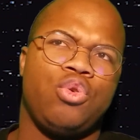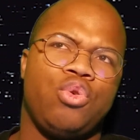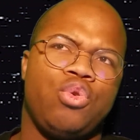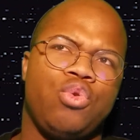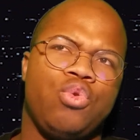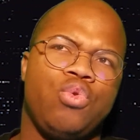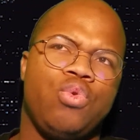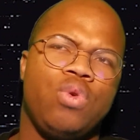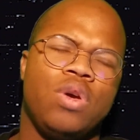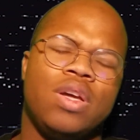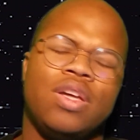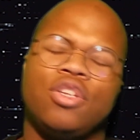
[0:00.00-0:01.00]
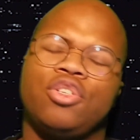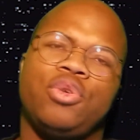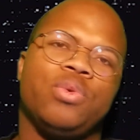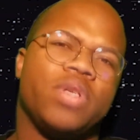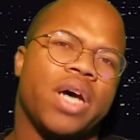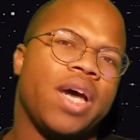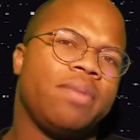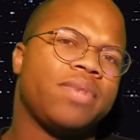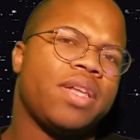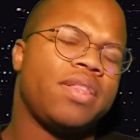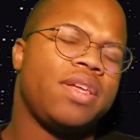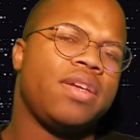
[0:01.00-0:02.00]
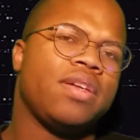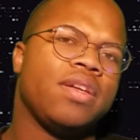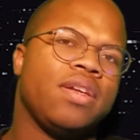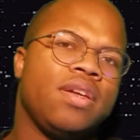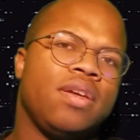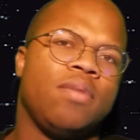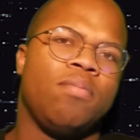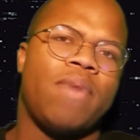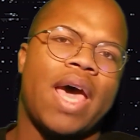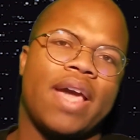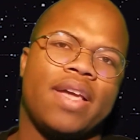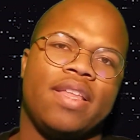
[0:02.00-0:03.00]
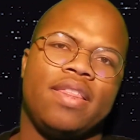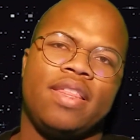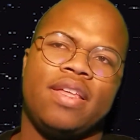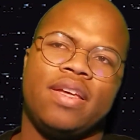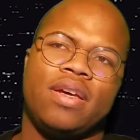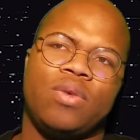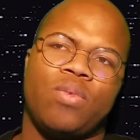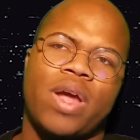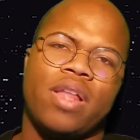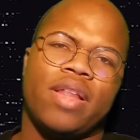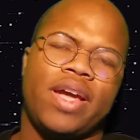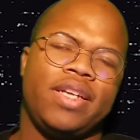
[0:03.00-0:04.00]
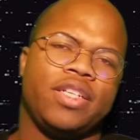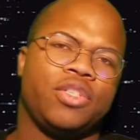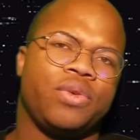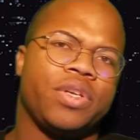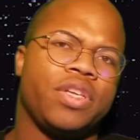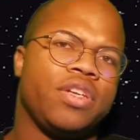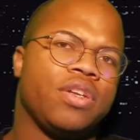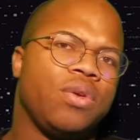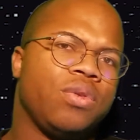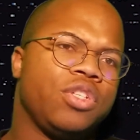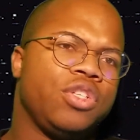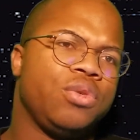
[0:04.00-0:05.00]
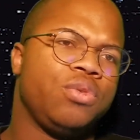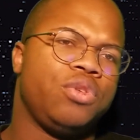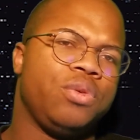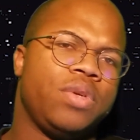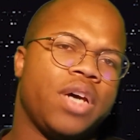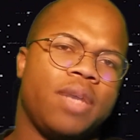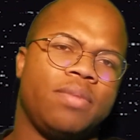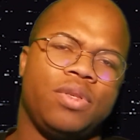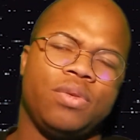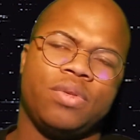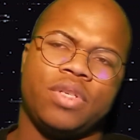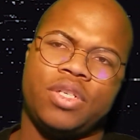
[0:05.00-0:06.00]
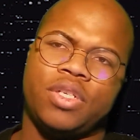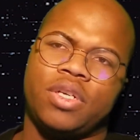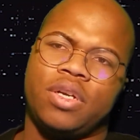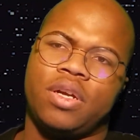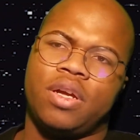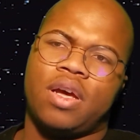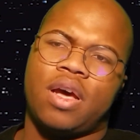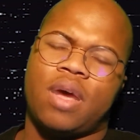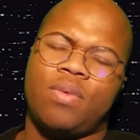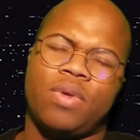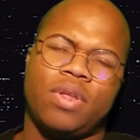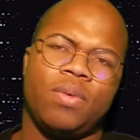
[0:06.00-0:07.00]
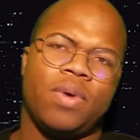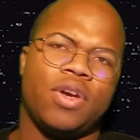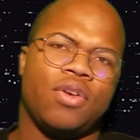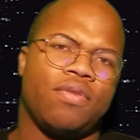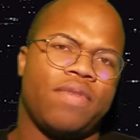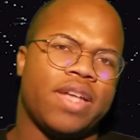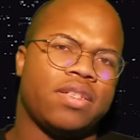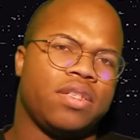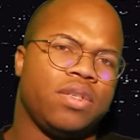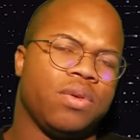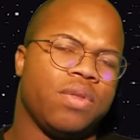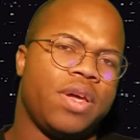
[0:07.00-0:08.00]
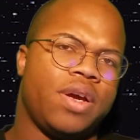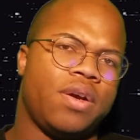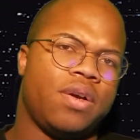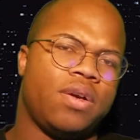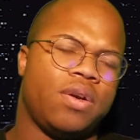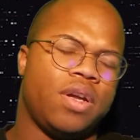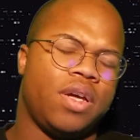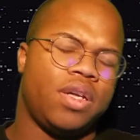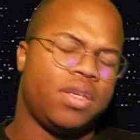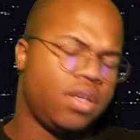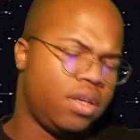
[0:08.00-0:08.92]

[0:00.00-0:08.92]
two times, I think. Back in the red light district, he could only do 2 times usage. I really wonder if that's still there or not.